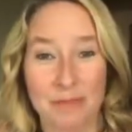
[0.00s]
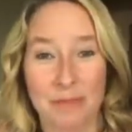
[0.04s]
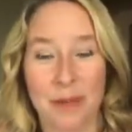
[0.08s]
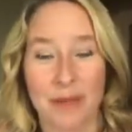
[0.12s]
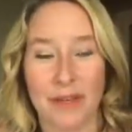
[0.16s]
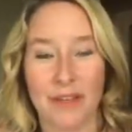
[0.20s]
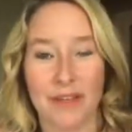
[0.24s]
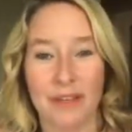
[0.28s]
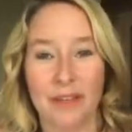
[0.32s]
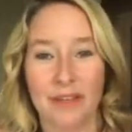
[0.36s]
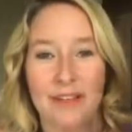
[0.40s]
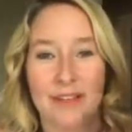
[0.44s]

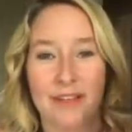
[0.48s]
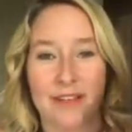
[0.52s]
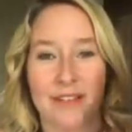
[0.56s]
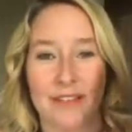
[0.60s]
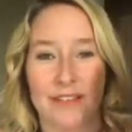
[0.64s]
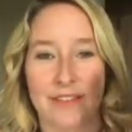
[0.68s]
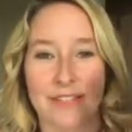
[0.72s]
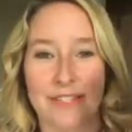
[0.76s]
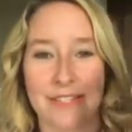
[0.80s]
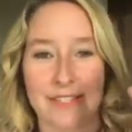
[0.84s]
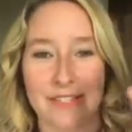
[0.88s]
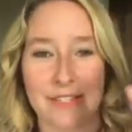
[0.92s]
but
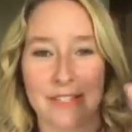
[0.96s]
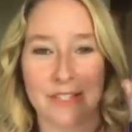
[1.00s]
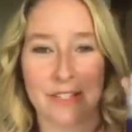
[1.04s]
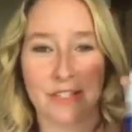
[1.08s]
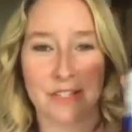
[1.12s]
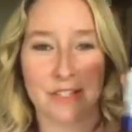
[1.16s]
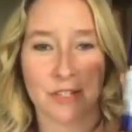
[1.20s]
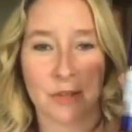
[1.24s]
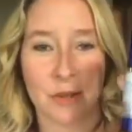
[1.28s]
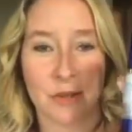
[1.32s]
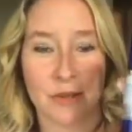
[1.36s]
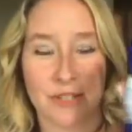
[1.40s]
this
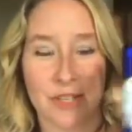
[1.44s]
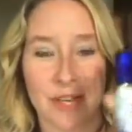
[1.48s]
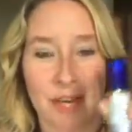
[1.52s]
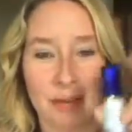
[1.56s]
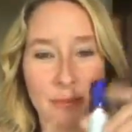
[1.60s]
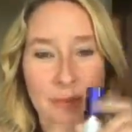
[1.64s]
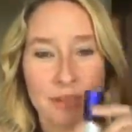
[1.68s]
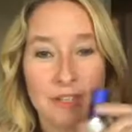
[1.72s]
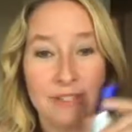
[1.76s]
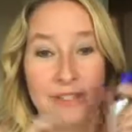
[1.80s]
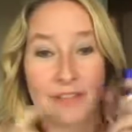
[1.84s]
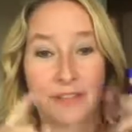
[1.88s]
just goes on
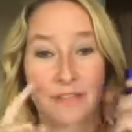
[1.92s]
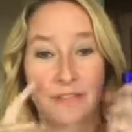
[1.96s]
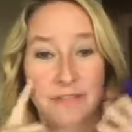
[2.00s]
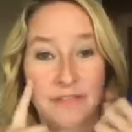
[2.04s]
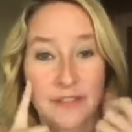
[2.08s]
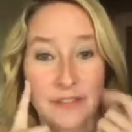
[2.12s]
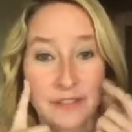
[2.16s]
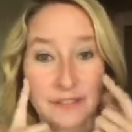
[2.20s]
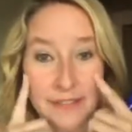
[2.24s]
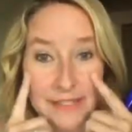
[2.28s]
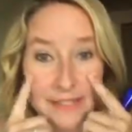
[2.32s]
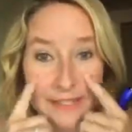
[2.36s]
because it
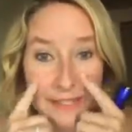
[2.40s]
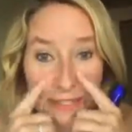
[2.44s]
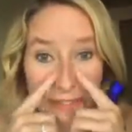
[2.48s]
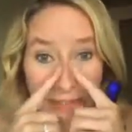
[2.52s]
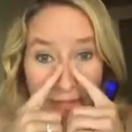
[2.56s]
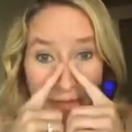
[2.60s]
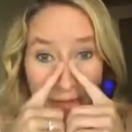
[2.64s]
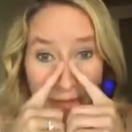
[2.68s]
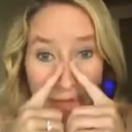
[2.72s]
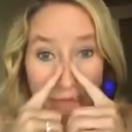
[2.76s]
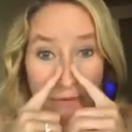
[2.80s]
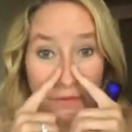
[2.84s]
fills
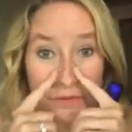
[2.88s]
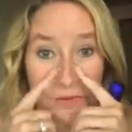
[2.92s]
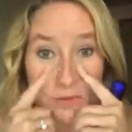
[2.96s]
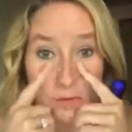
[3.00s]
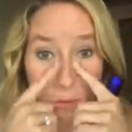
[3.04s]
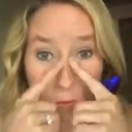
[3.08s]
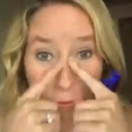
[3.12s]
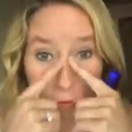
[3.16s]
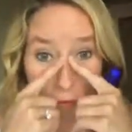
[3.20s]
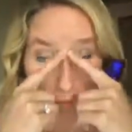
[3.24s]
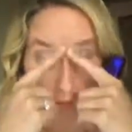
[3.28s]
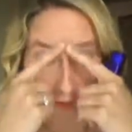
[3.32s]
in all those
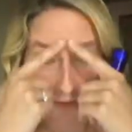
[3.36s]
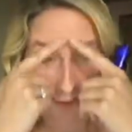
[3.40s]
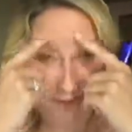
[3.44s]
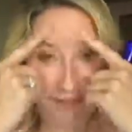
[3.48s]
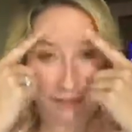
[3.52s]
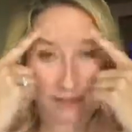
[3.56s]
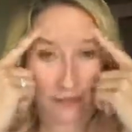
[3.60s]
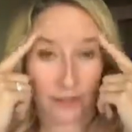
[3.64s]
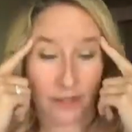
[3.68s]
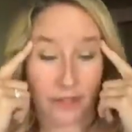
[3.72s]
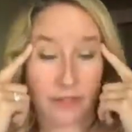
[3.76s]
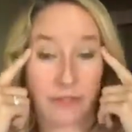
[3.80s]
pores
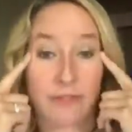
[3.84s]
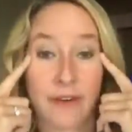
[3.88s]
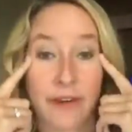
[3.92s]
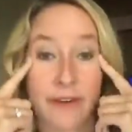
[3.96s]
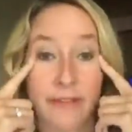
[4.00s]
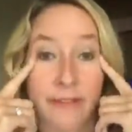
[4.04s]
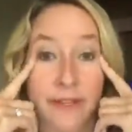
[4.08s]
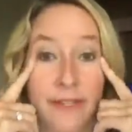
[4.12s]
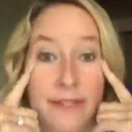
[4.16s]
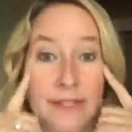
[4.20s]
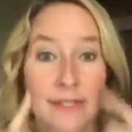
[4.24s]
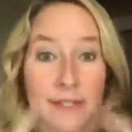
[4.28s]
and like
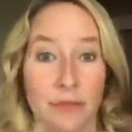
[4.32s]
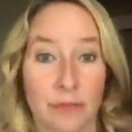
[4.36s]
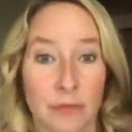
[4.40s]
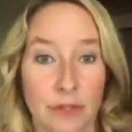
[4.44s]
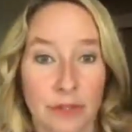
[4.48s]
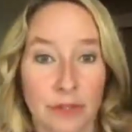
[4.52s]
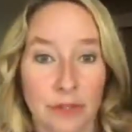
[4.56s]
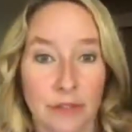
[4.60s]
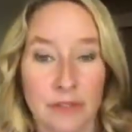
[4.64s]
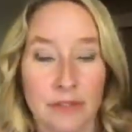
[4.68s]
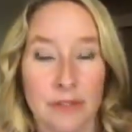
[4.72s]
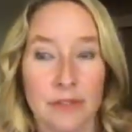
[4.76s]
fine lines and
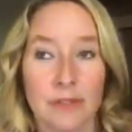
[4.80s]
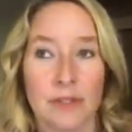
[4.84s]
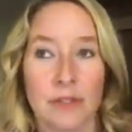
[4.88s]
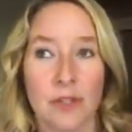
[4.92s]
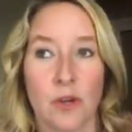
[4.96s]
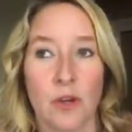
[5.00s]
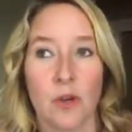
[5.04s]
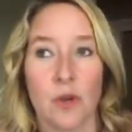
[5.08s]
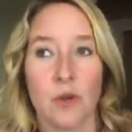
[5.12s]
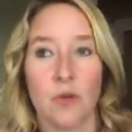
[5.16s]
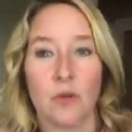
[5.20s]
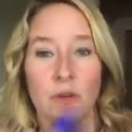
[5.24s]
wrinkles,
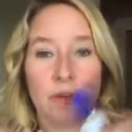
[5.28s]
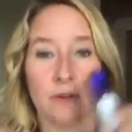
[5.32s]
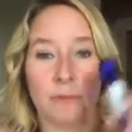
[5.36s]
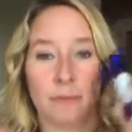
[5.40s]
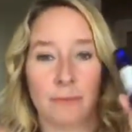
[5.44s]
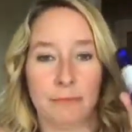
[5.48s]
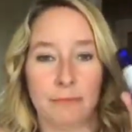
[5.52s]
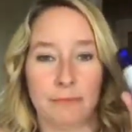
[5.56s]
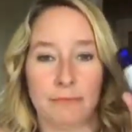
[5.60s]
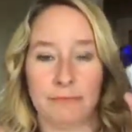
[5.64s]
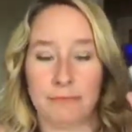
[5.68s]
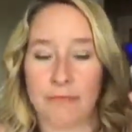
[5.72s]
so your
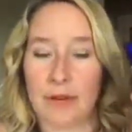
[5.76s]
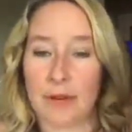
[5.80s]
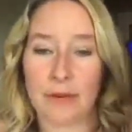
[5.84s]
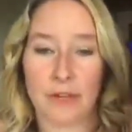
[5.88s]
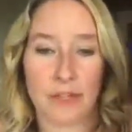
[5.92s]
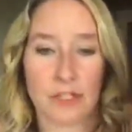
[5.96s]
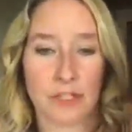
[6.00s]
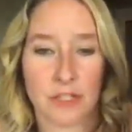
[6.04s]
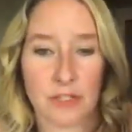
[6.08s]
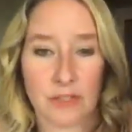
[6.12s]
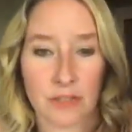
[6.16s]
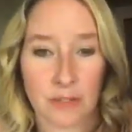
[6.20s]

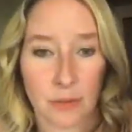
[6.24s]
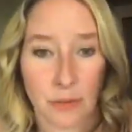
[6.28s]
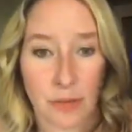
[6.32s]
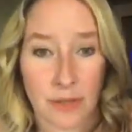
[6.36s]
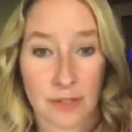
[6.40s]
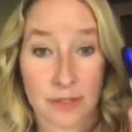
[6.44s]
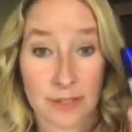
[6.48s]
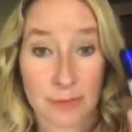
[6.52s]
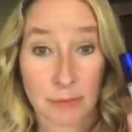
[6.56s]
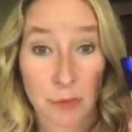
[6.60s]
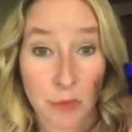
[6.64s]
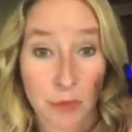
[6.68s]
foundation's gonna
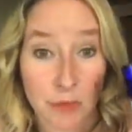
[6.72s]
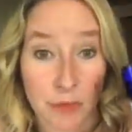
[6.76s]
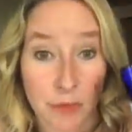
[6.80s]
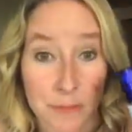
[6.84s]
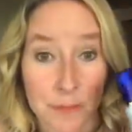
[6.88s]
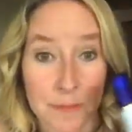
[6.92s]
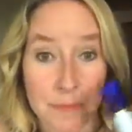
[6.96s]
want smoother.